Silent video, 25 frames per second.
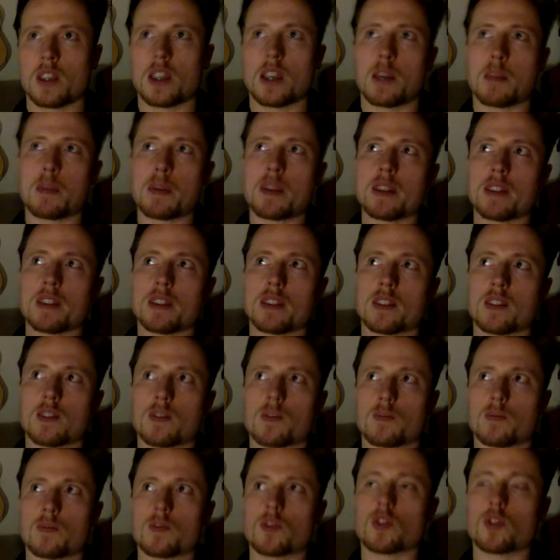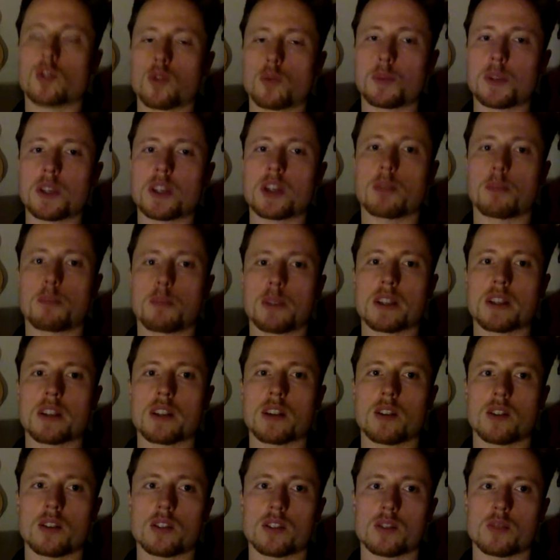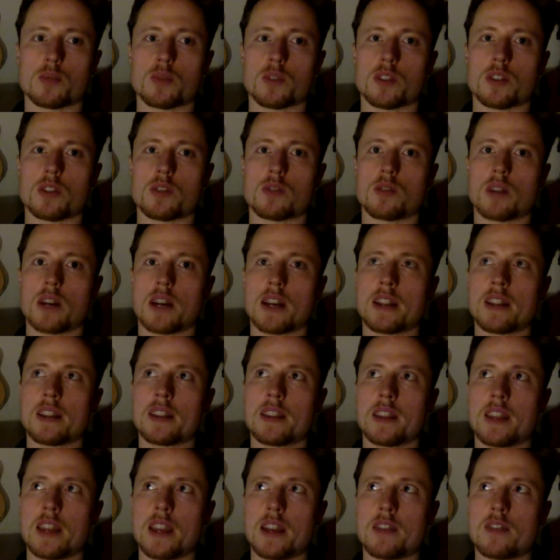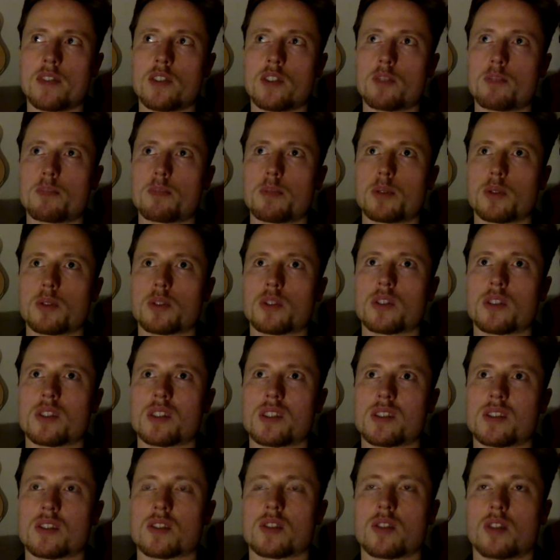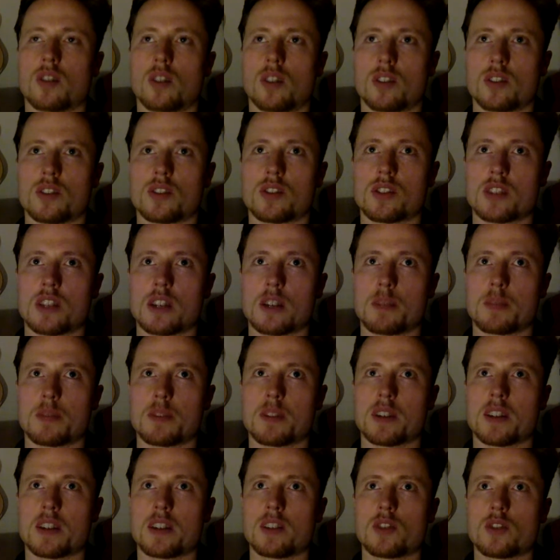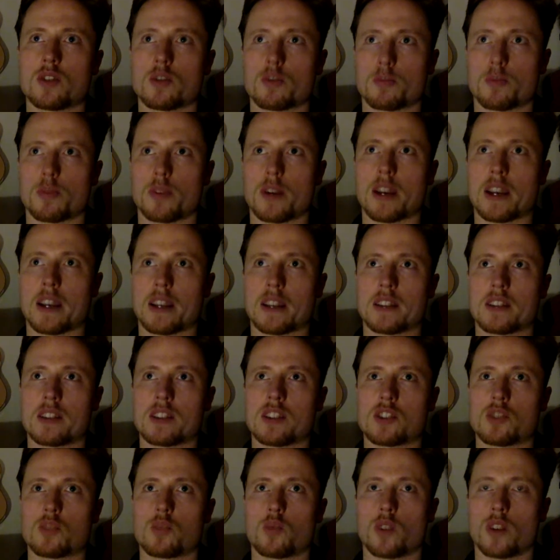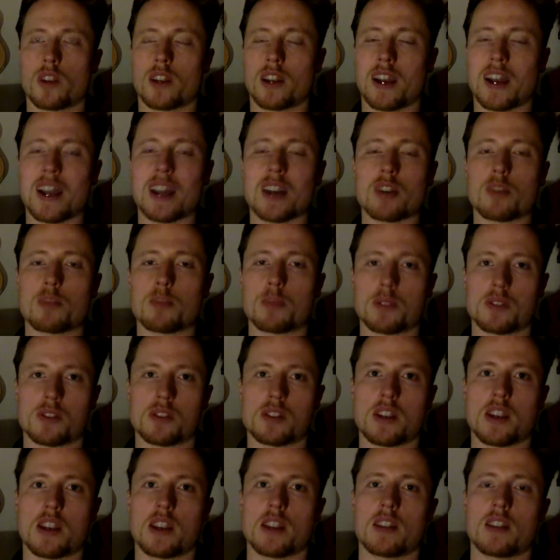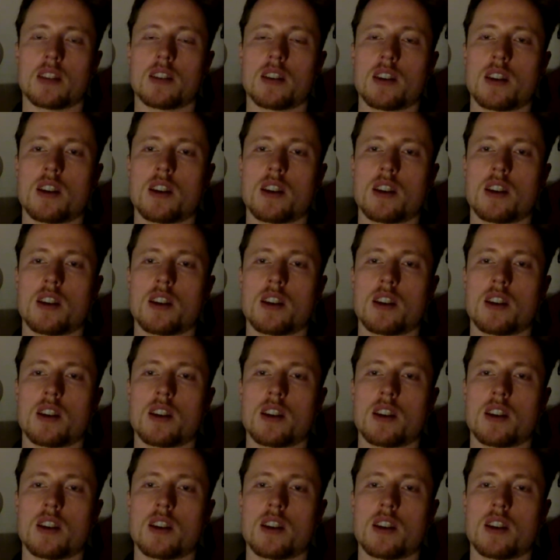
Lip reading: to be completely honest with you, I never put this concept into practice 100%.